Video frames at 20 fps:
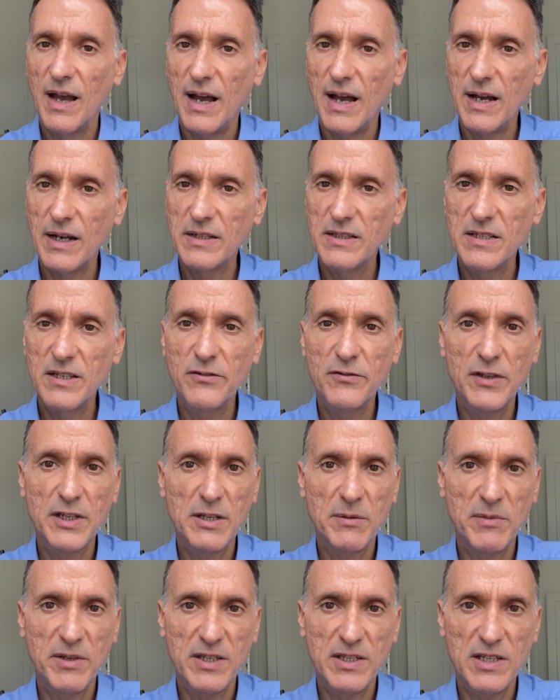Active
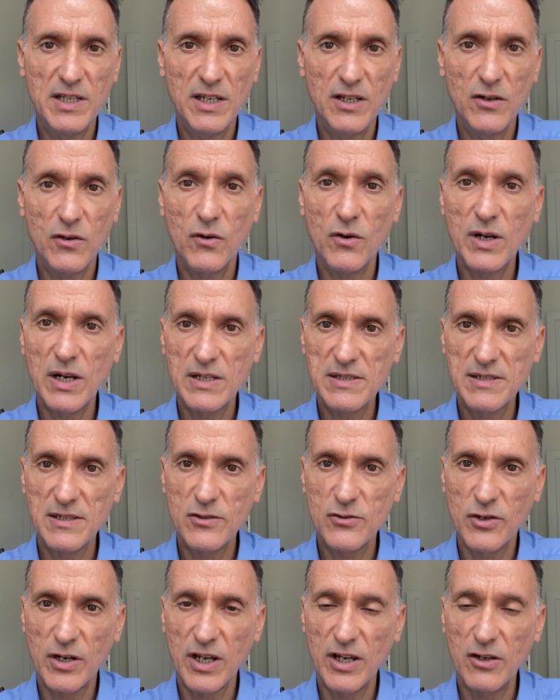vitamin D, or
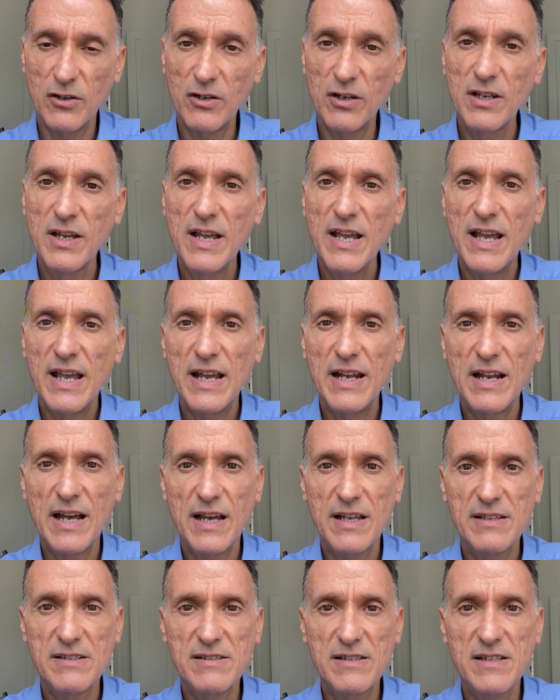calcitriol,
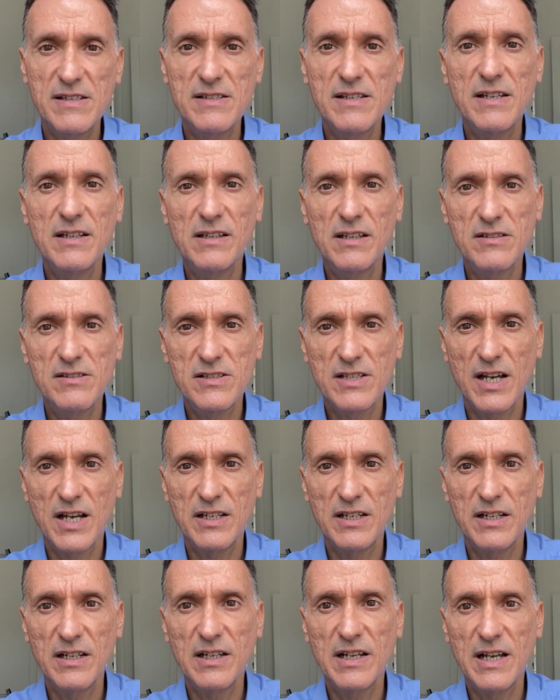enhances
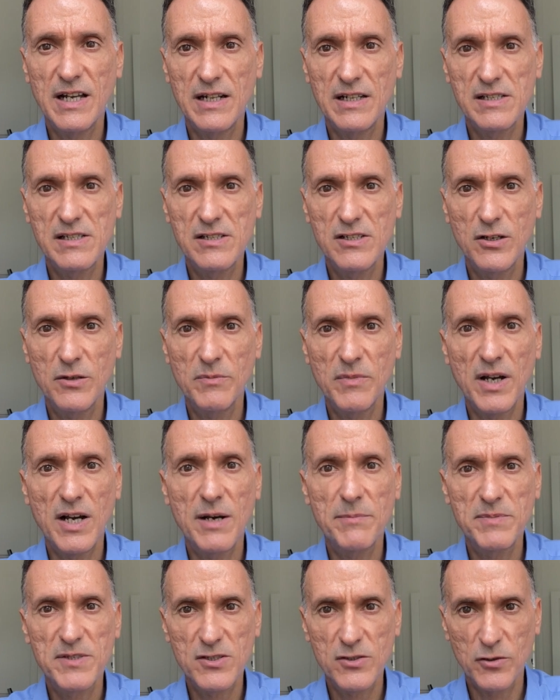intestinal calcium
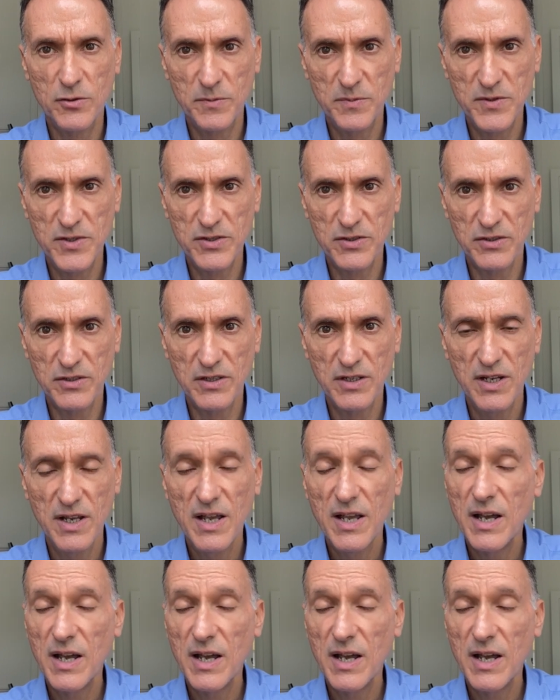absorption,